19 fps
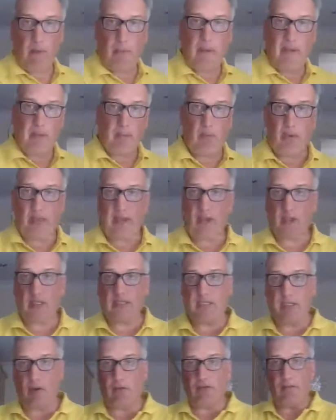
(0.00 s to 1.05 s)
my people, that kind of
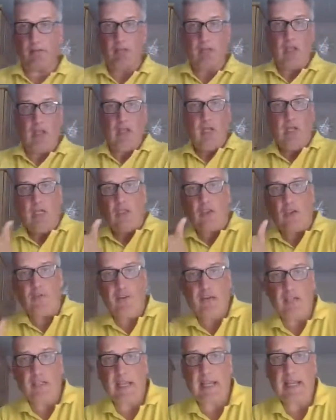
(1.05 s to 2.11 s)
stuff. So
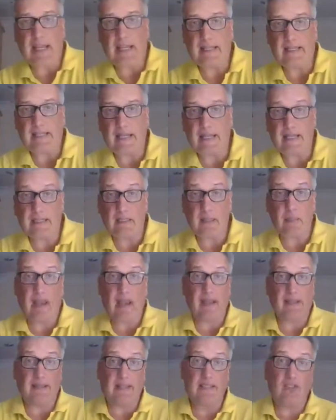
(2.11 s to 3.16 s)
firstly, it's
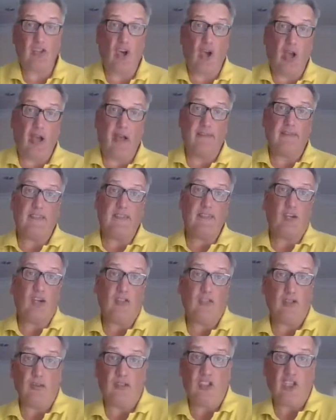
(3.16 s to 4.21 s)
about desire
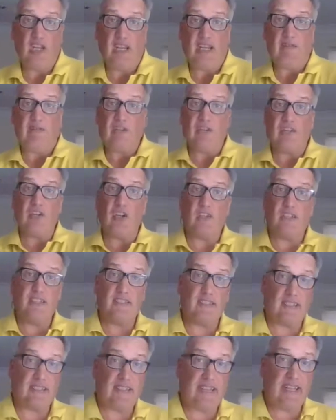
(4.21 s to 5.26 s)
to achieve, desire to
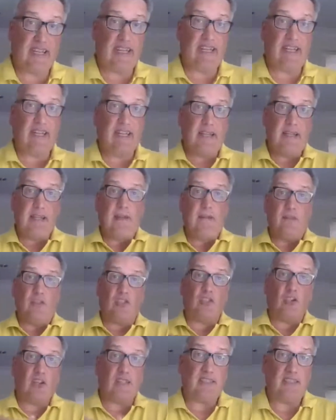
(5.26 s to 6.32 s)
succeed,
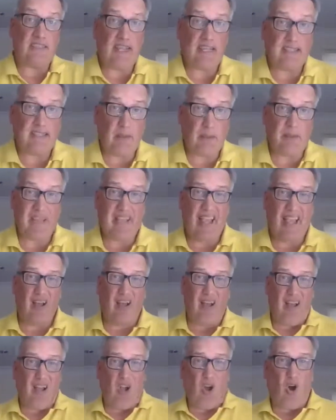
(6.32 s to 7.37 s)
desire to take something out
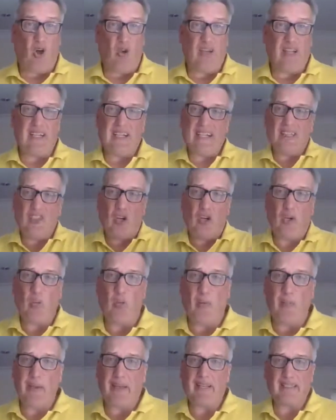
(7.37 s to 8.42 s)
on it. It's kind of what
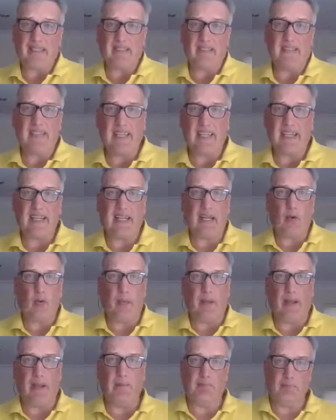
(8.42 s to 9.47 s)
makes us tick a little
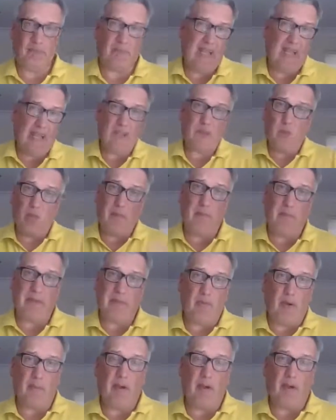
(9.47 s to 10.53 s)
bit. That's what we mean
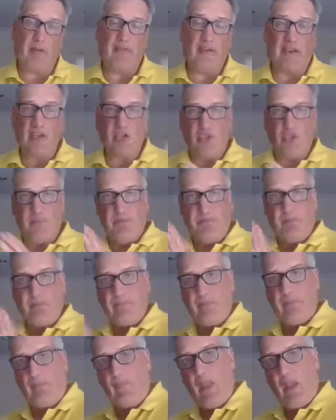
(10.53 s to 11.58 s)
by motivation.
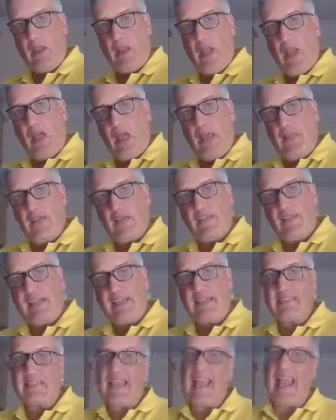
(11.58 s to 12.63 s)
The thing
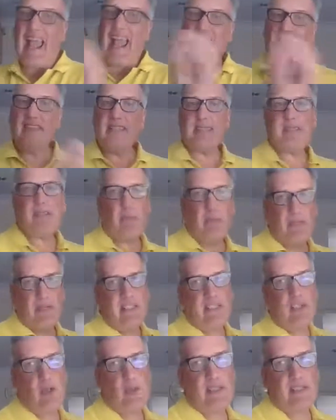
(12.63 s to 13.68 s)
is, can somebody
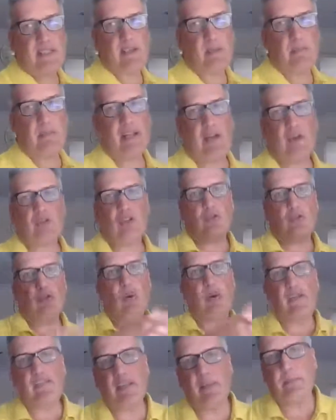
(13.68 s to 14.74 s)
do it to somebody else? So do I
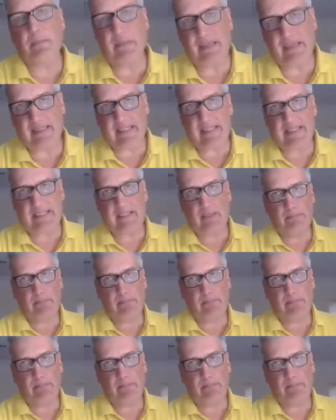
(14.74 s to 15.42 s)
have the ability to